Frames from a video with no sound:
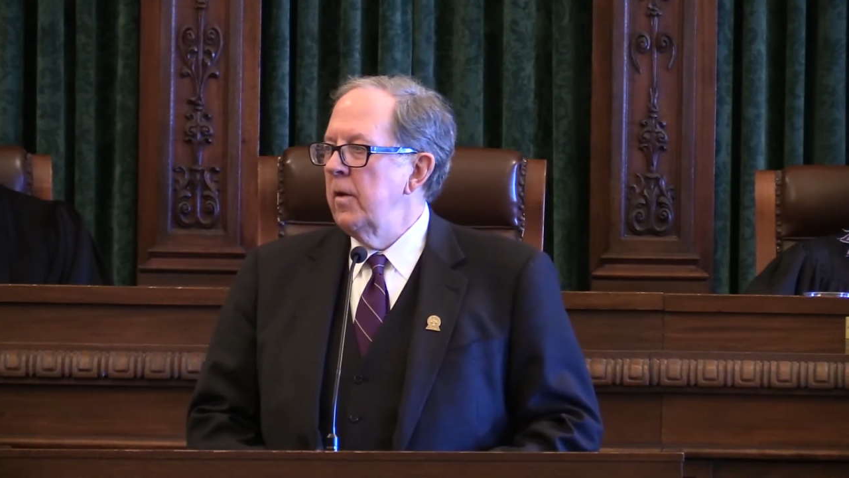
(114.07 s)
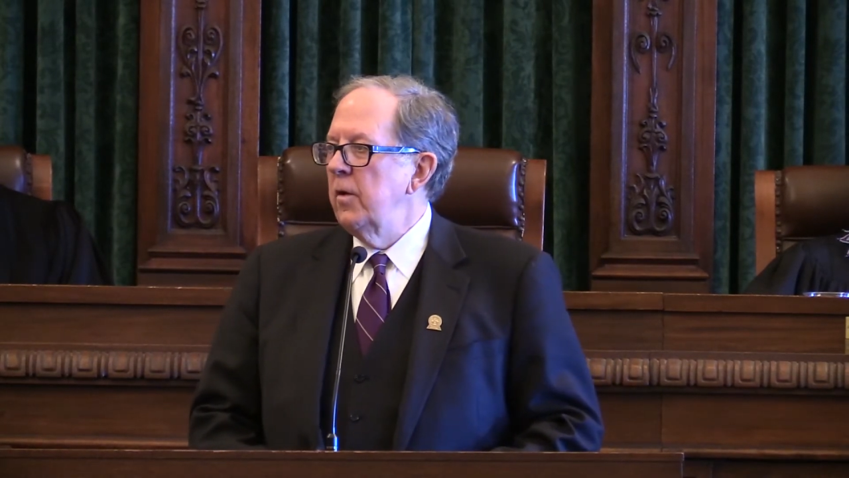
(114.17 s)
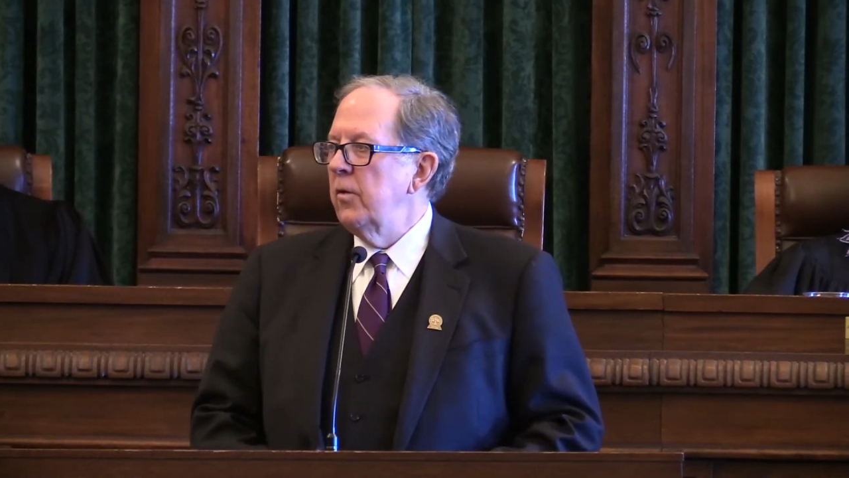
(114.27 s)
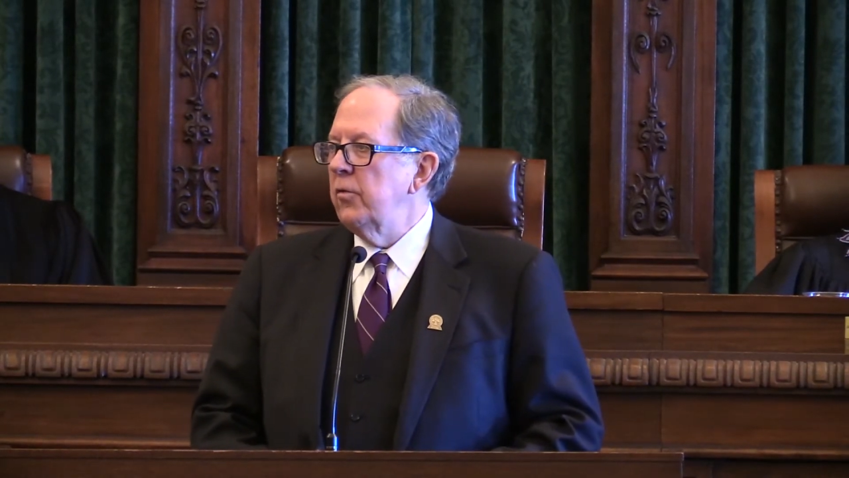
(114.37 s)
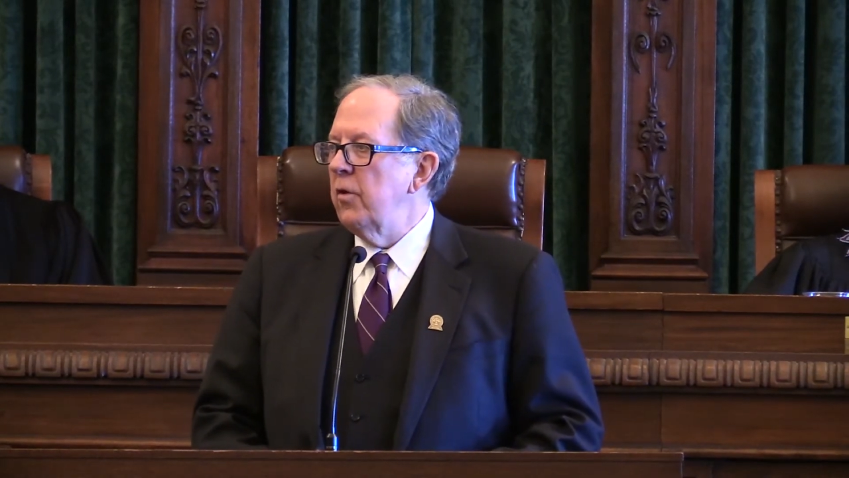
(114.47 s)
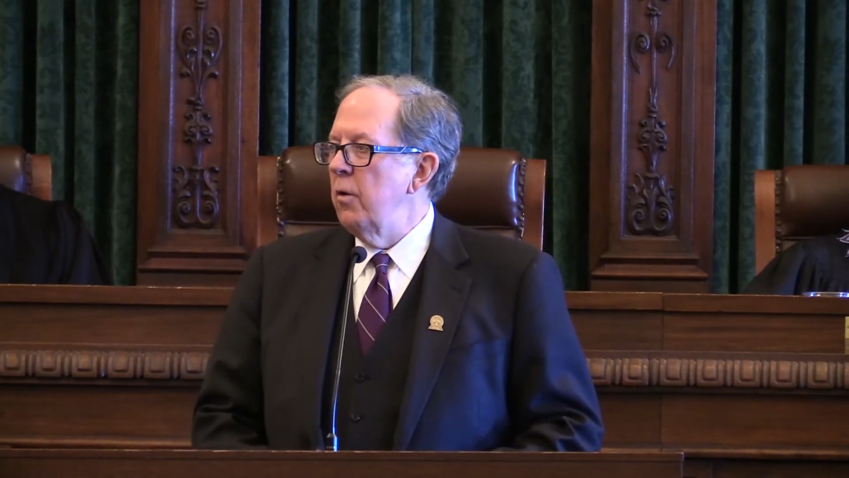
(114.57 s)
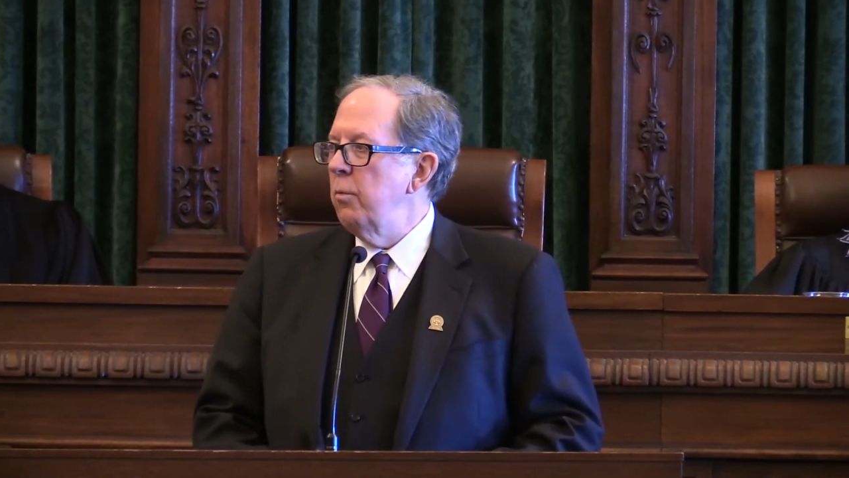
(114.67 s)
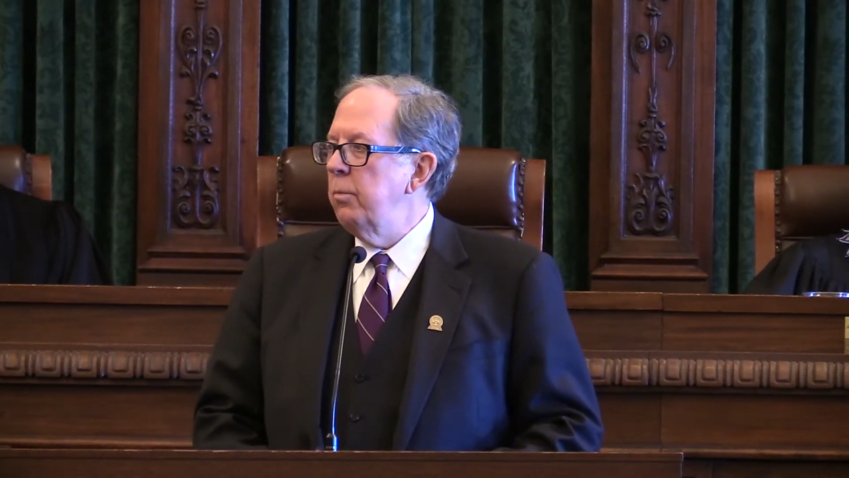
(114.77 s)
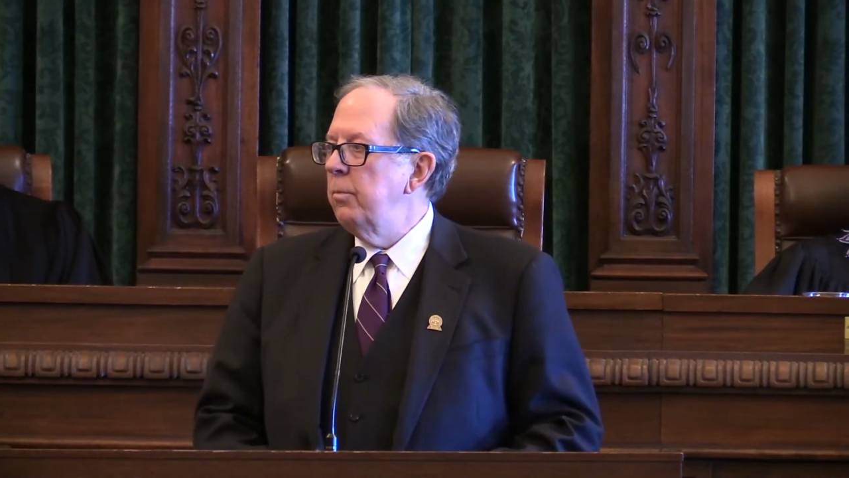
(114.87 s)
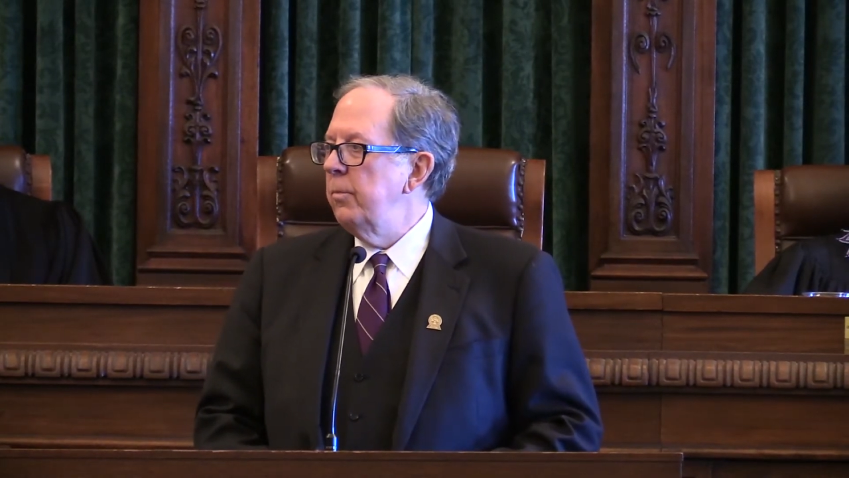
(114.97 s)

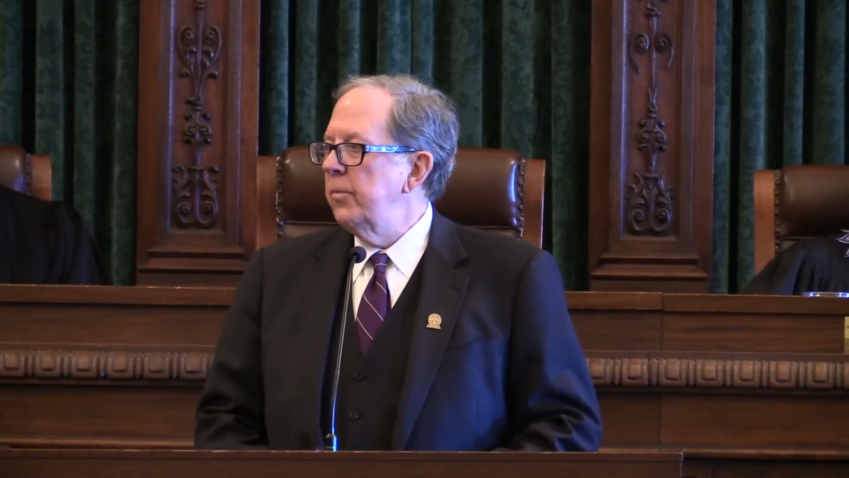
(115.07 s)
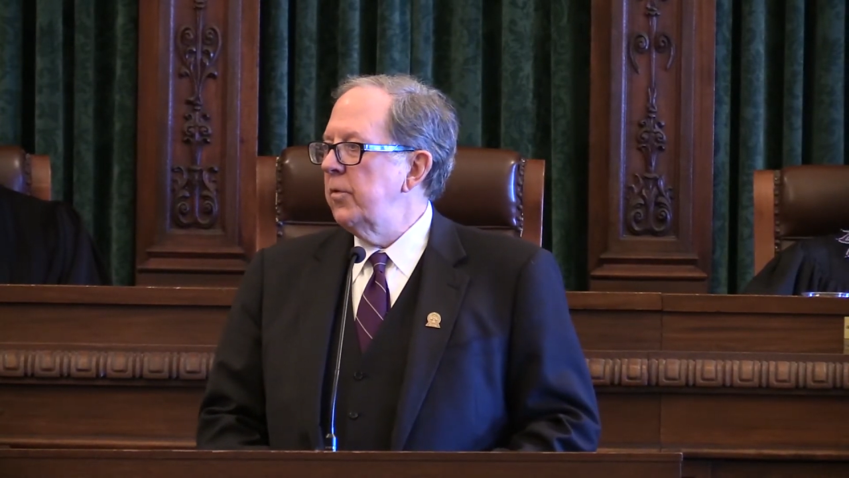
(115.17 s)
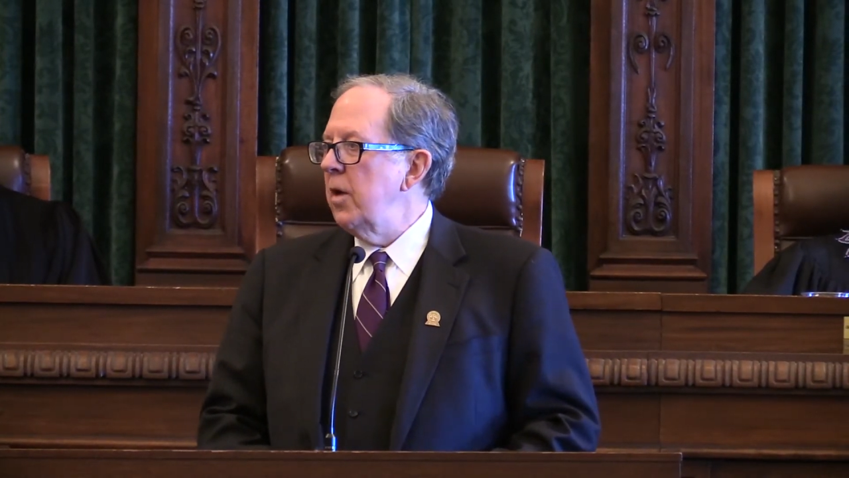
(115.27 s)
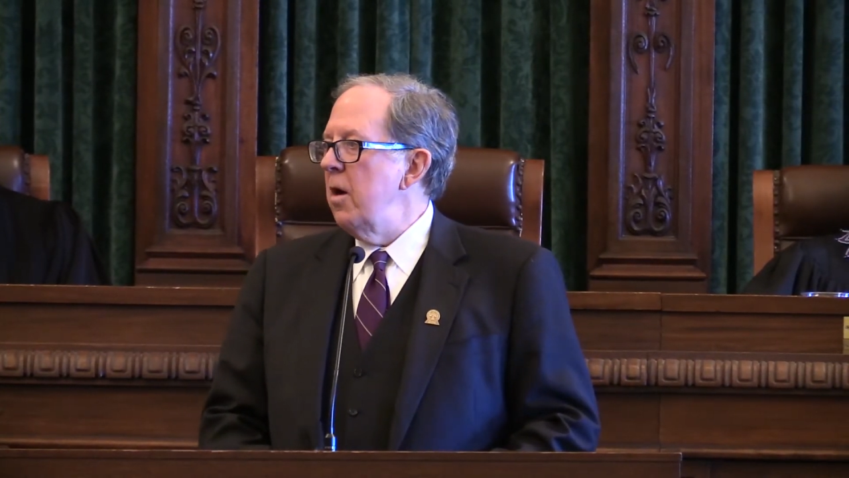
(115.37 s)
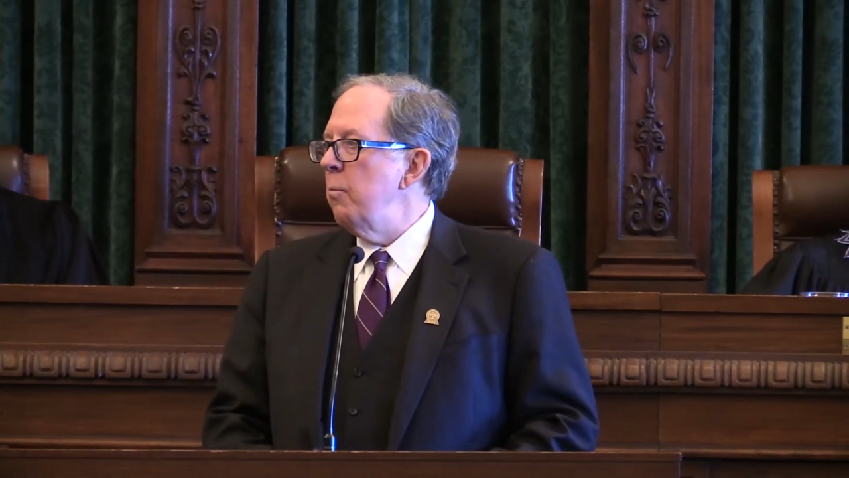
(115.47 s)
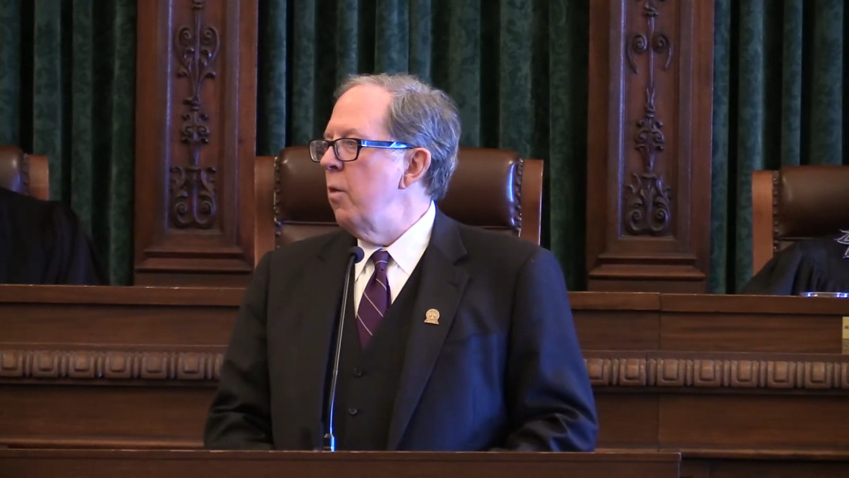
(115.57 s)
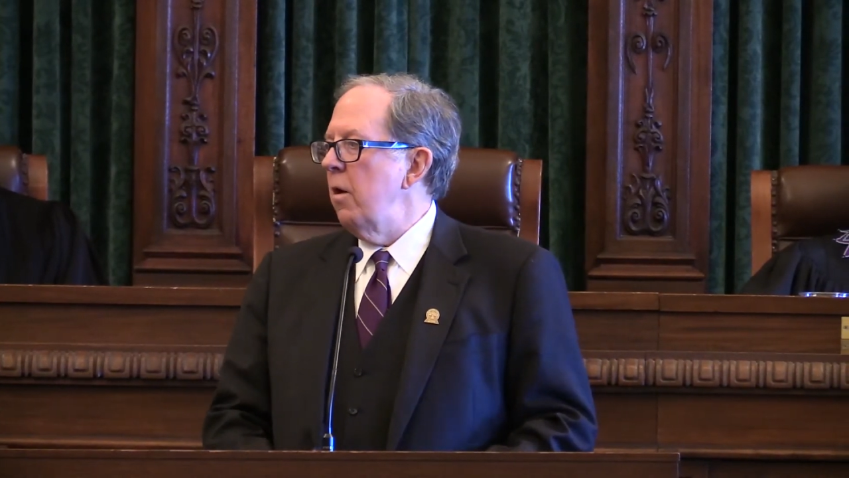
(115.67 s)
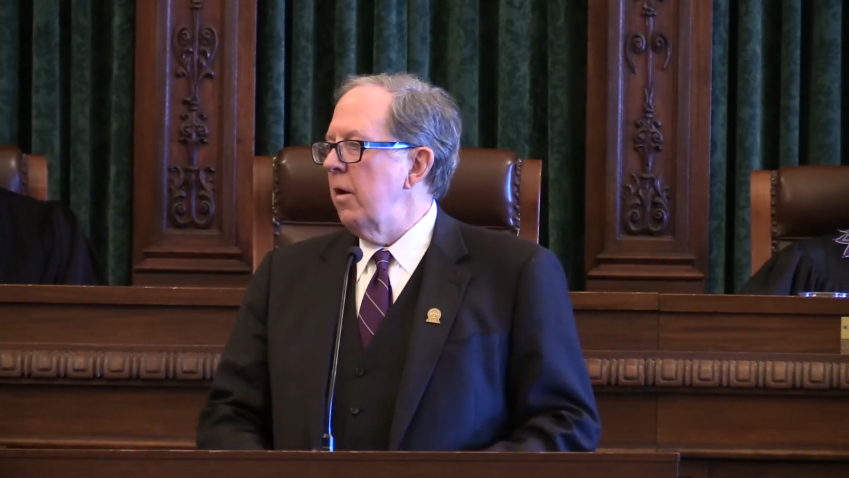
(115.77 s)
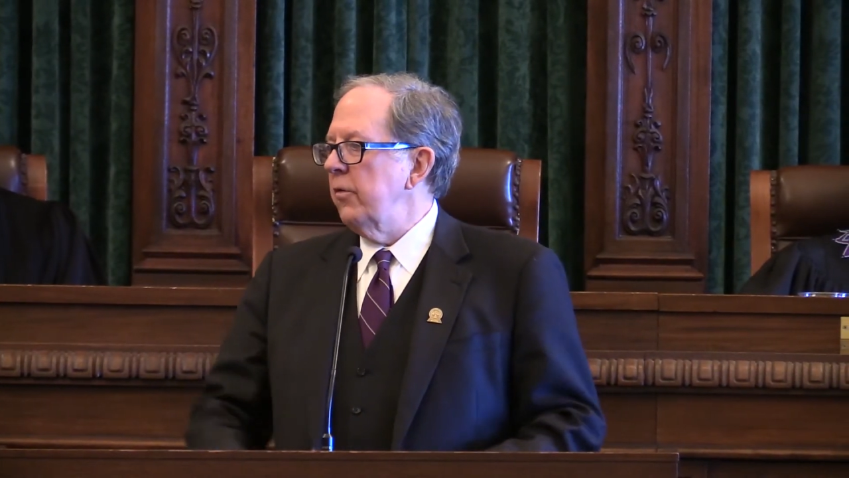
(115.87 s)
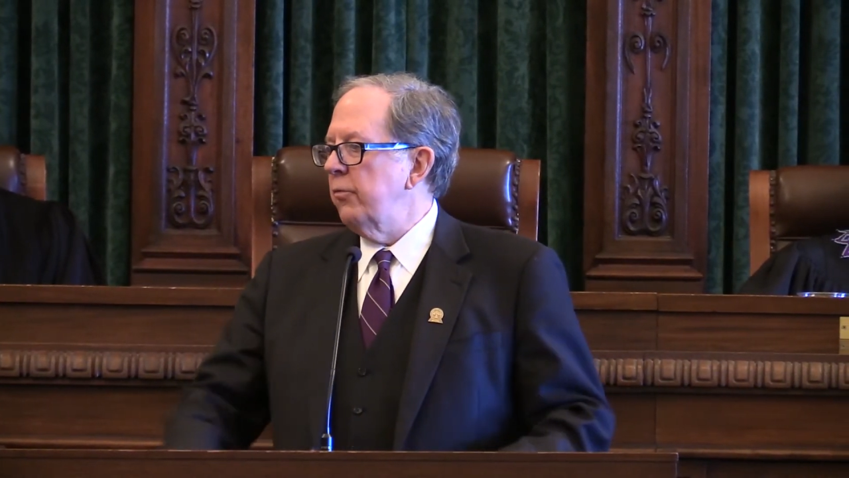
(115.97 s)
So Tom
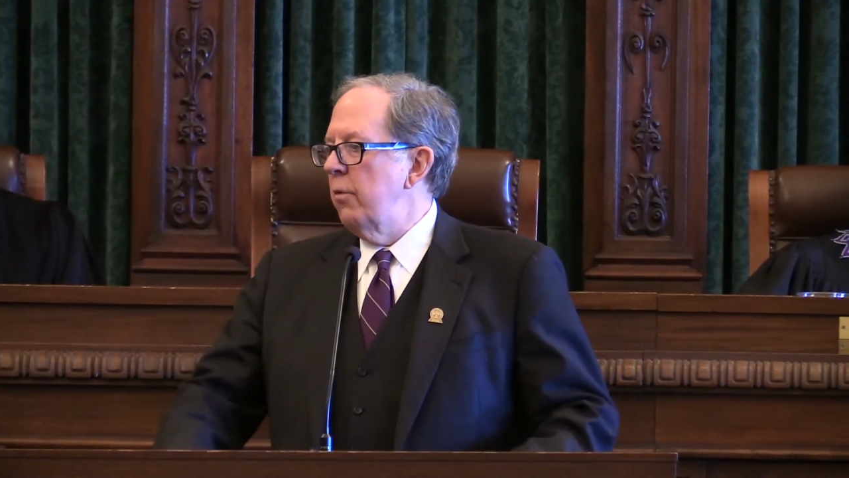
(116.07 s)
Wallace